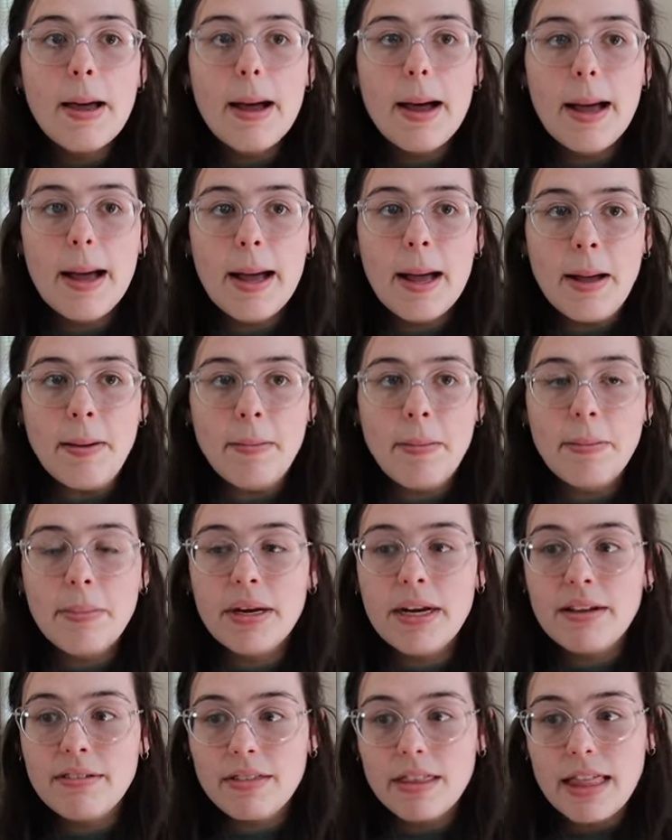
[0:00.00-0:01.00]

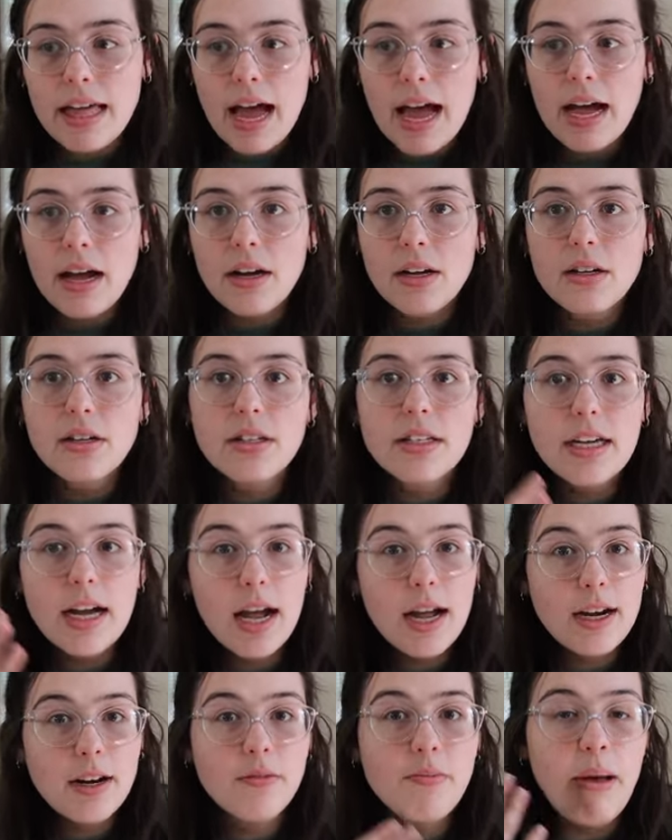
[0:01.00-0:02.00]
But if that
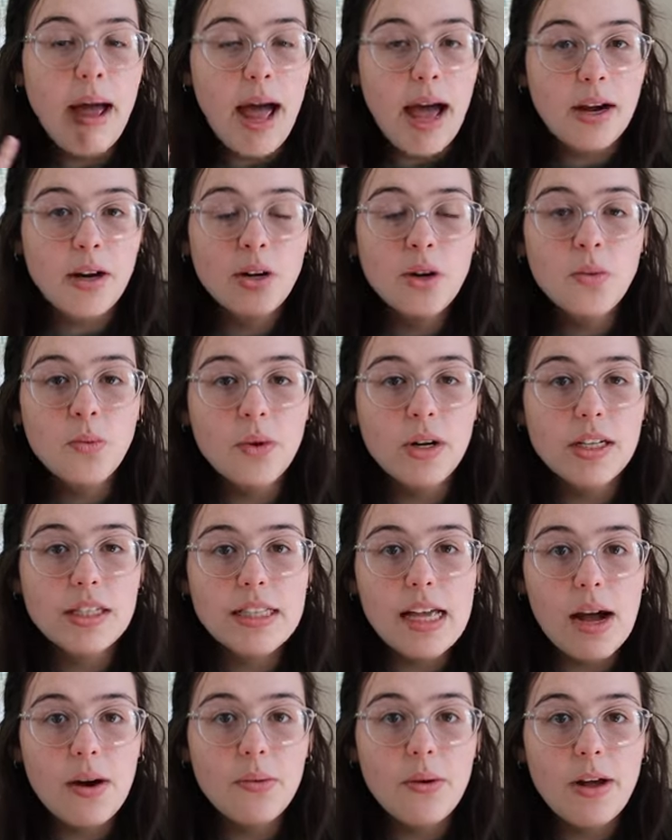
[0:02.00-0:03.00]
kind of pattern
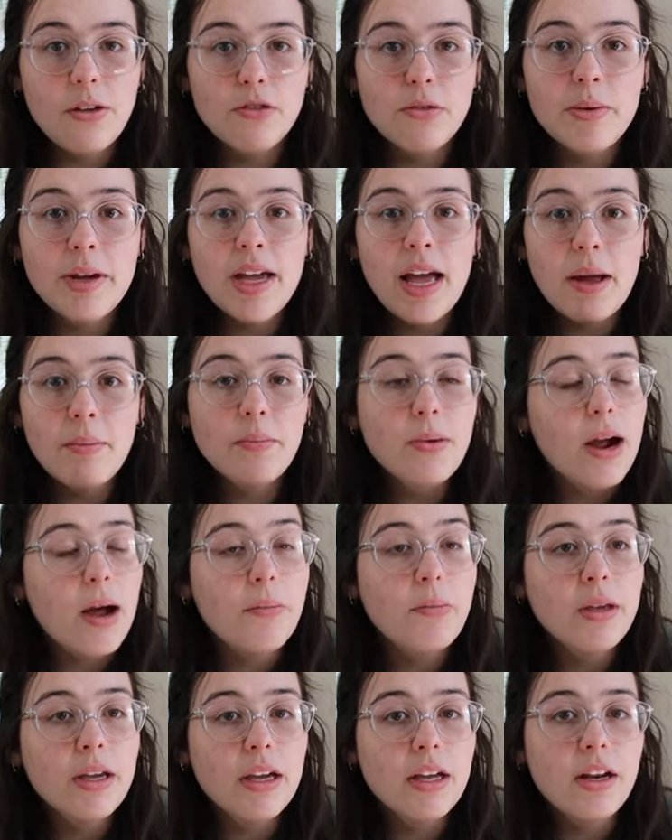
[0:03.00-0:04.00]
works out well for me, I'm
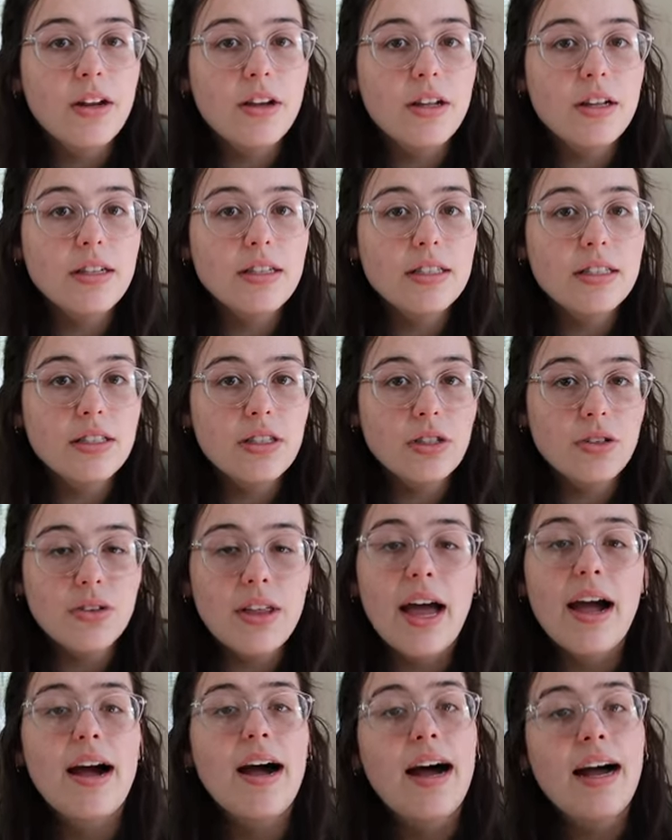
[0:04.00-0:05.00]
probably going to do
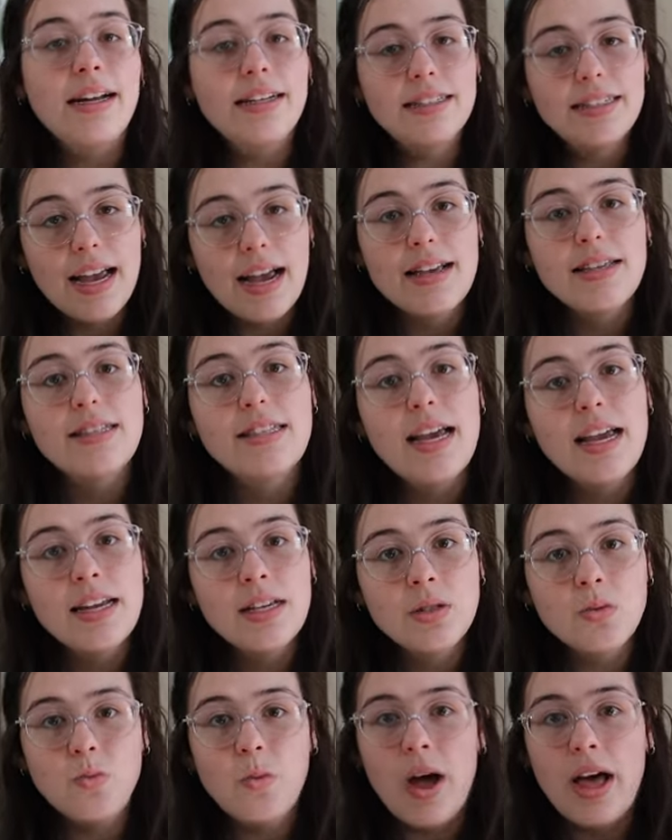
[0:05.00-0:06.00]
that on test day
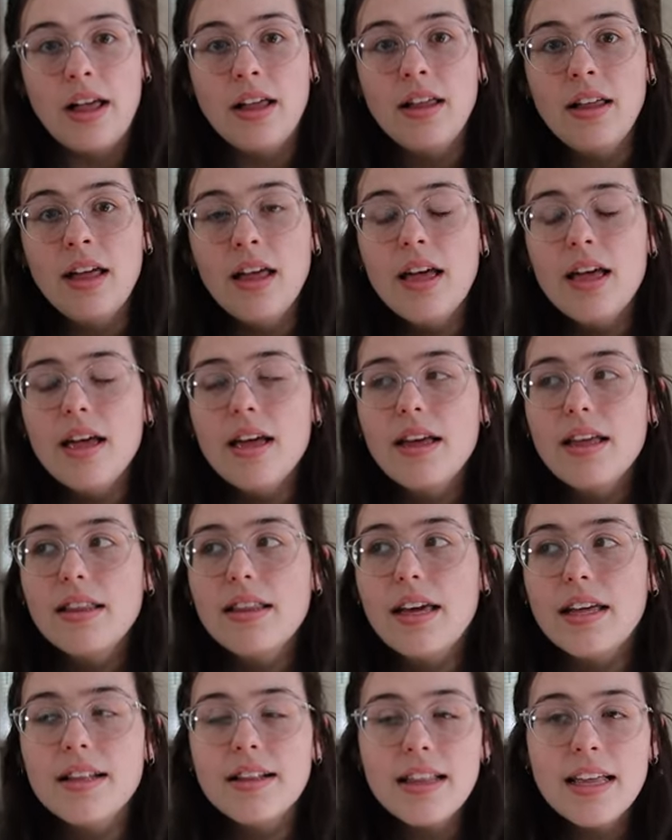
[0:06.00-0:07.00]
as well.
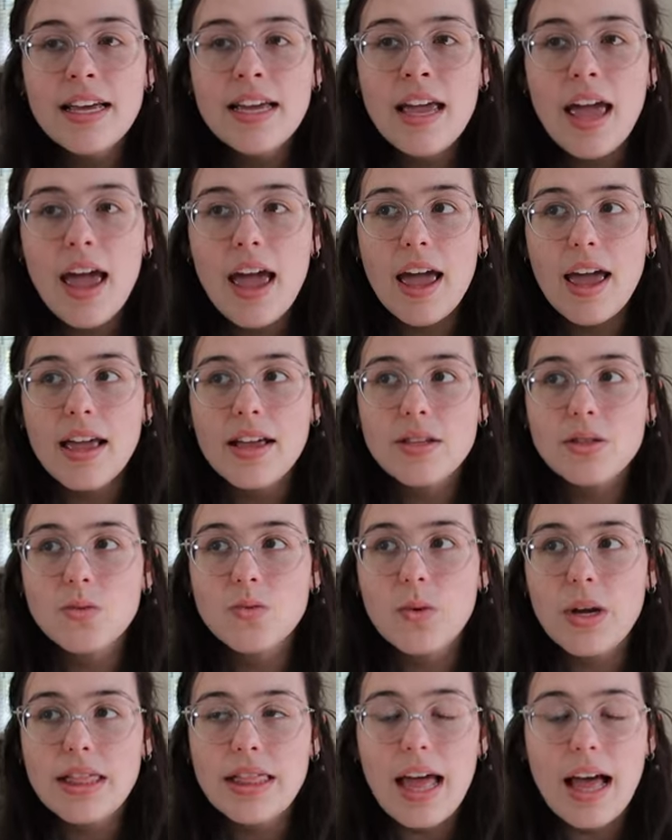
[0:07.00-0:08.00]
The other thing is
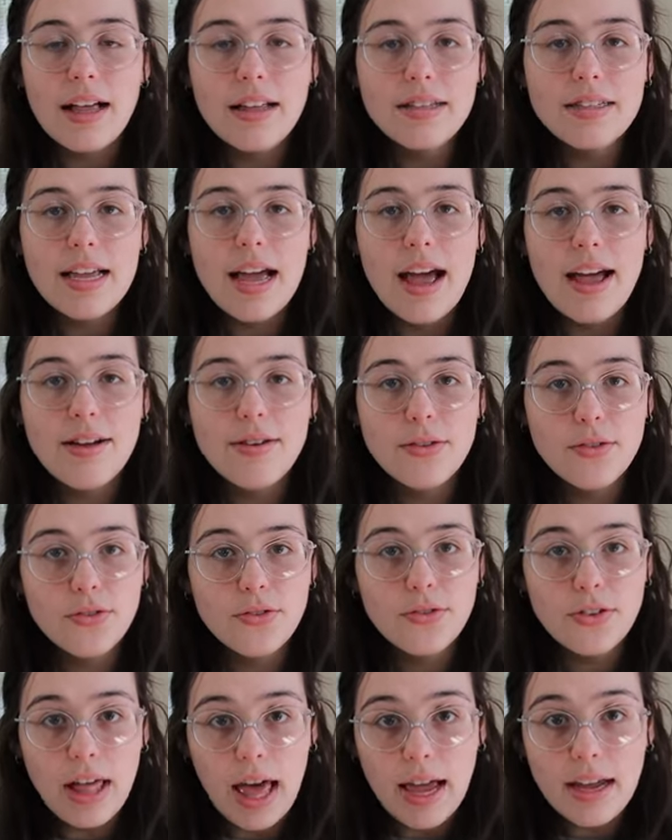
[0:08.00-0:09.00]
with the LSAT
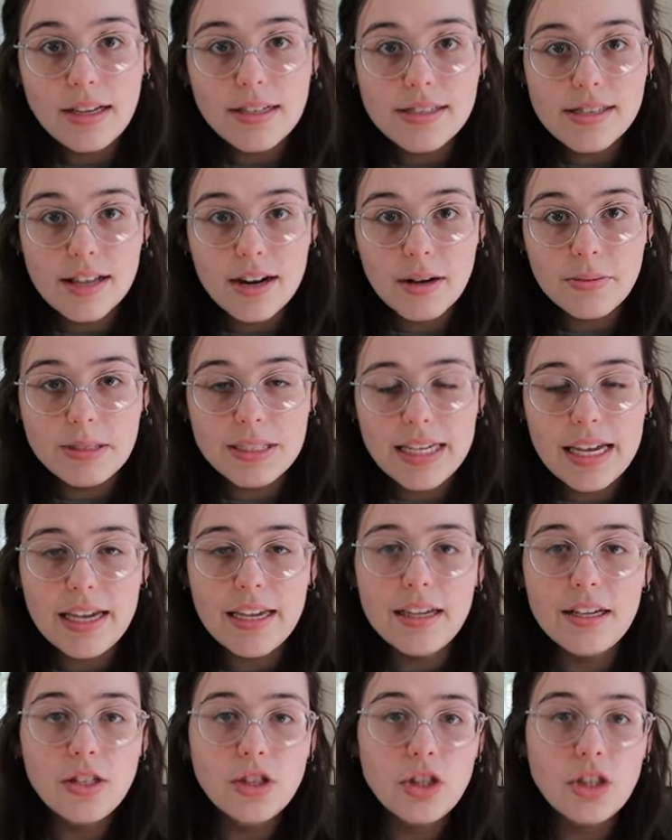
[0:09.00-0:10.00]
Flex that I'll be
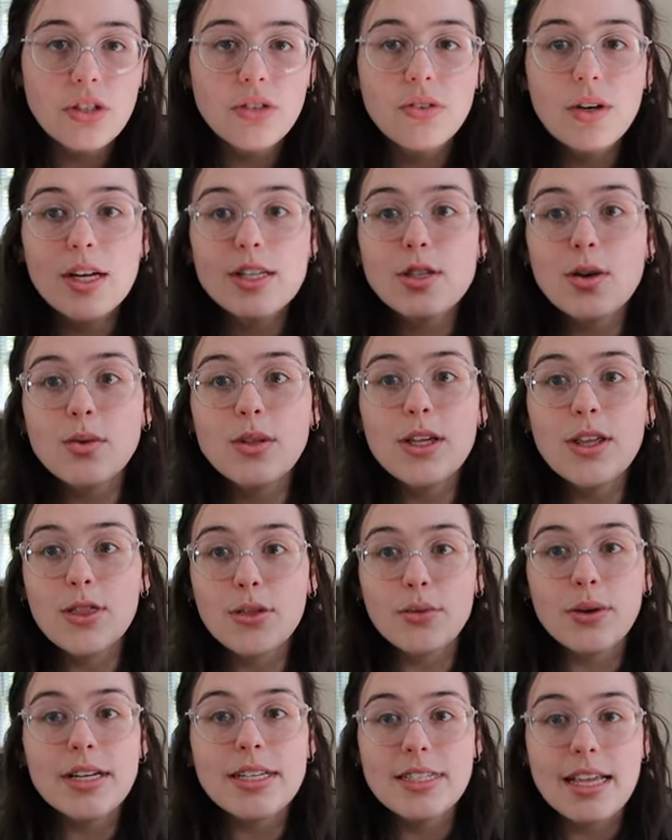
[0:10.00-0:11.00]
taking in June, it's only
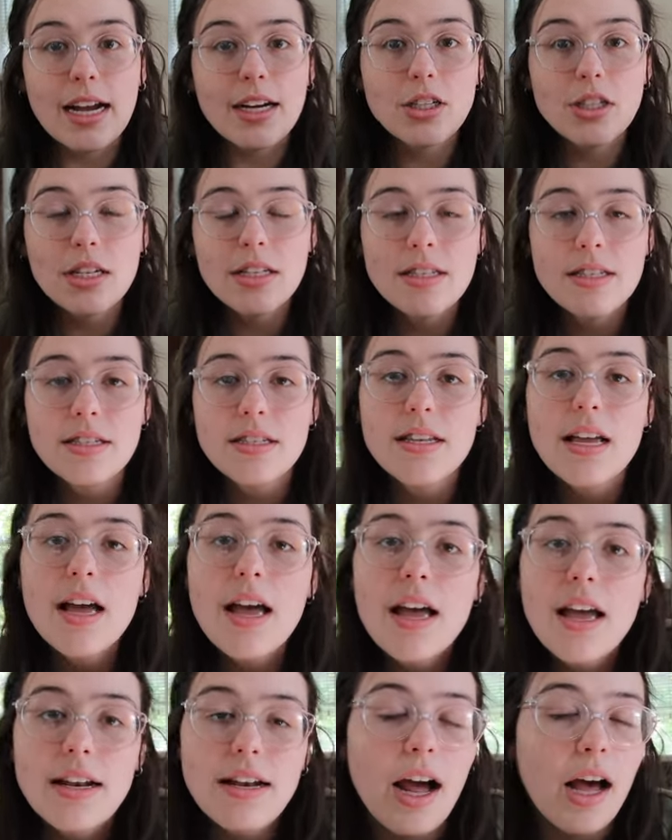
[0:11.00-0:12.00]
3 sections,
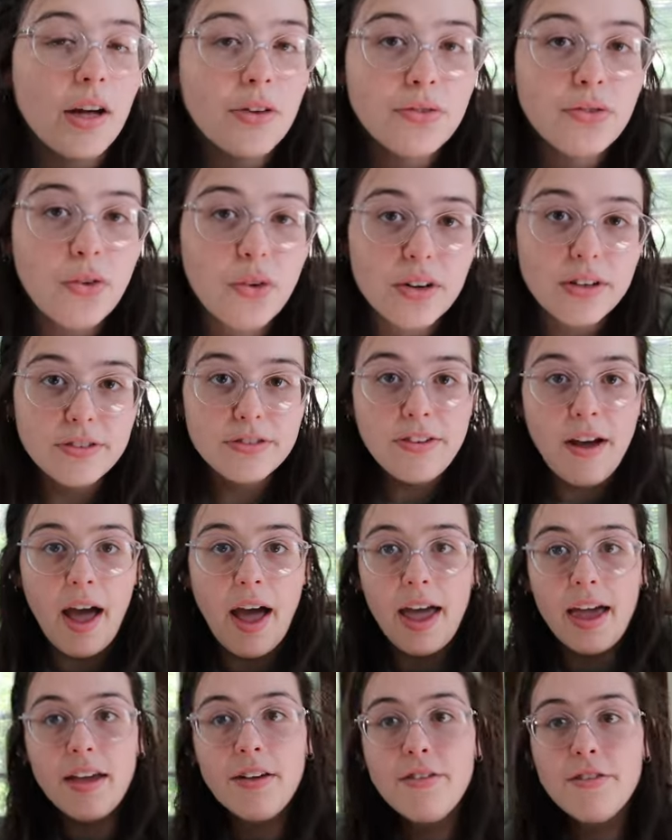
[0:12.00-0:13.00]
not 4 or
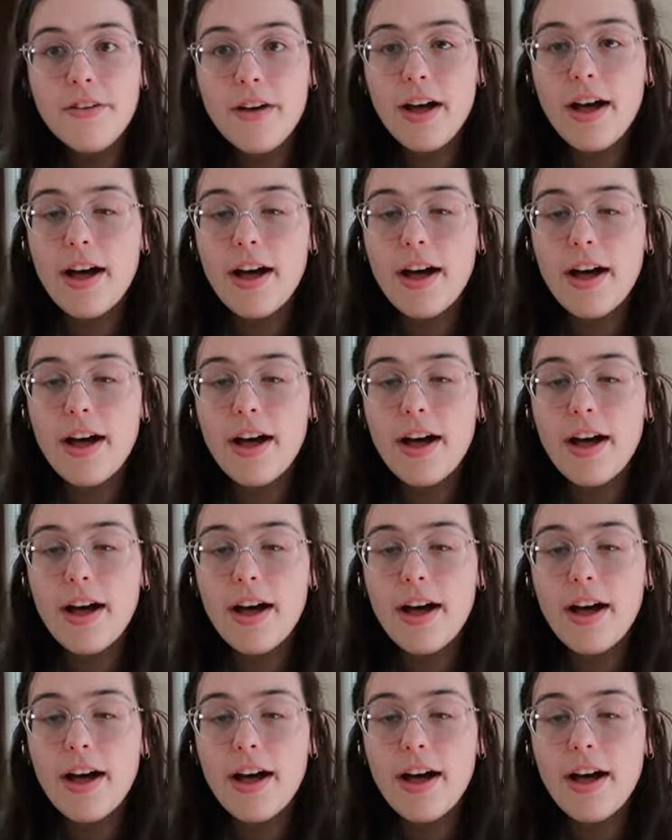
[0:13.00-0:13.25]
5,